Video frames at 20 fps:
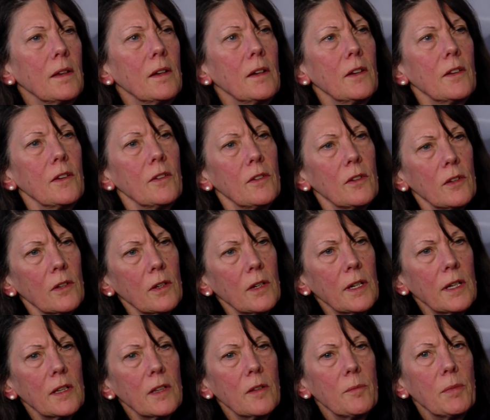You know, you
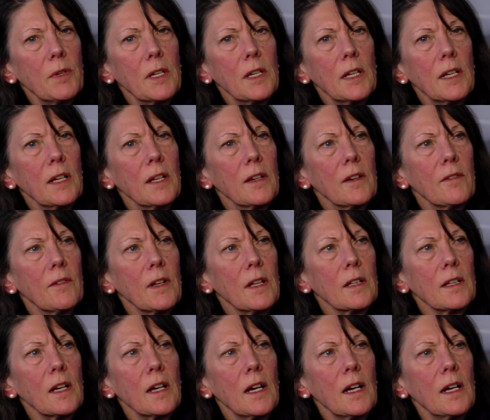look at the beginning of
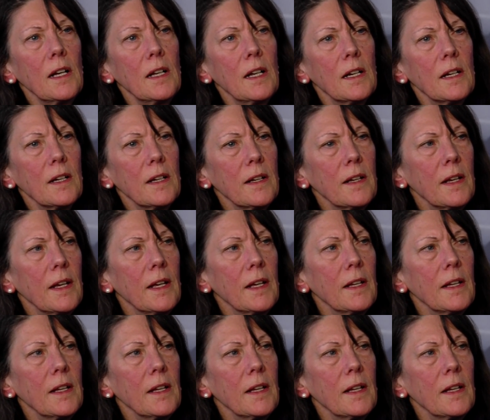Al Qaeda,